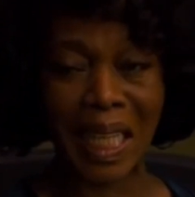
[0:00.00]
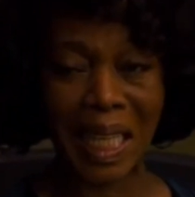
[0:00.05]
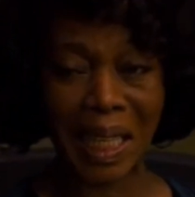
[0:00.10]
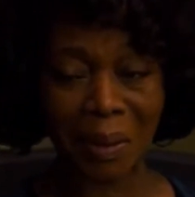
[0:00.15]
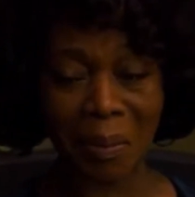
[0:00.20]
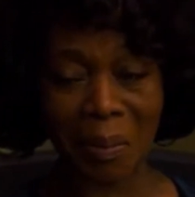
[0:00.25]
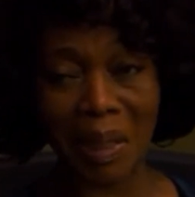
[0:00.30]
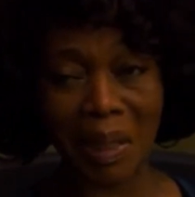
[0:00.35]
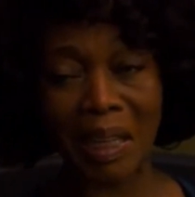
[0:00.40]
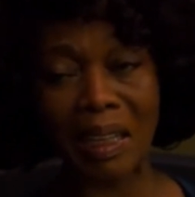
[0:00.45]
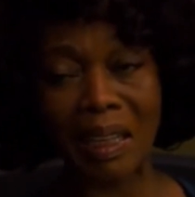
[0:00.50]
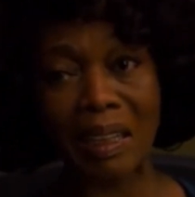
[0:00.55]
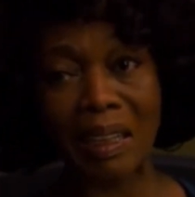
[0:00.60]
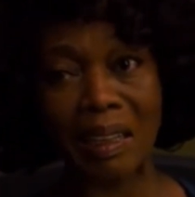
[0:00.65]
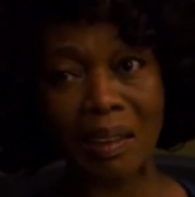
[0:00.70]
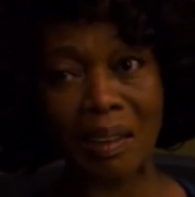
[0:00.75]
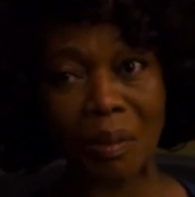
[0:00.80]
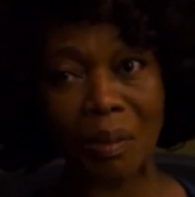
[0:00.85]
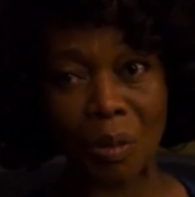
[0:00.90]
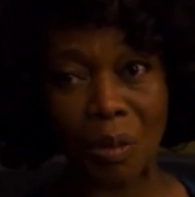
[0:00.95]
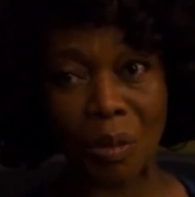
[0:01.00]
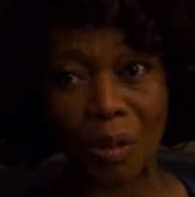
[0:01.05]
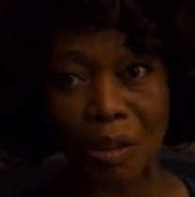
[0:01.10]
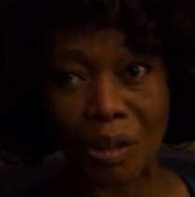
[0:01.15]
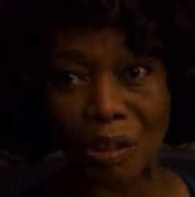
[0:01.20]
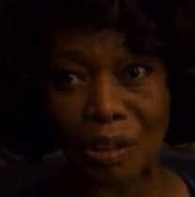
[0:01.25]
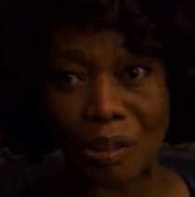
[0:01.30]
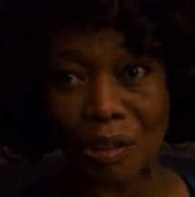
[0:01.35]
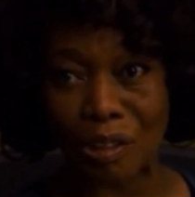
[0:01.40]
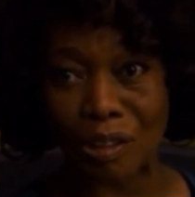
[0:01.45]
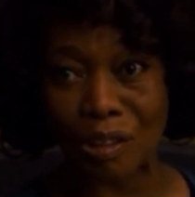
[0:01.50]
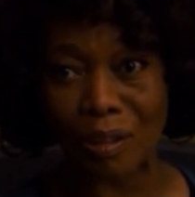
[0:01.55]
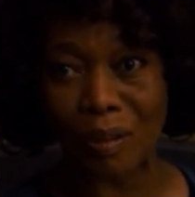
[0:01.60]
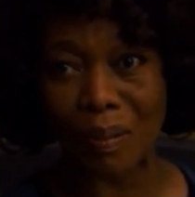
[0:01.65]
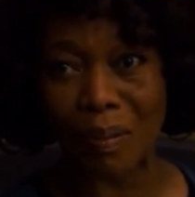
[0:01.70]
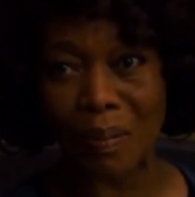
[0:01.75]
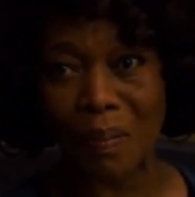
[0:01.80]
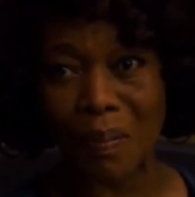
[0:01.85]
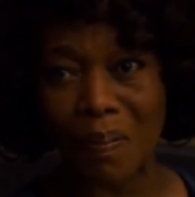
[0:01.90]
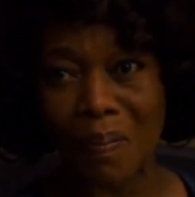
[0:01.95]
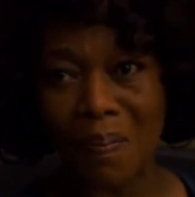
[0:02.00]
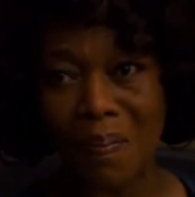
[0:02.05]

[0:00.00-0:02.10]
that only gets interrupted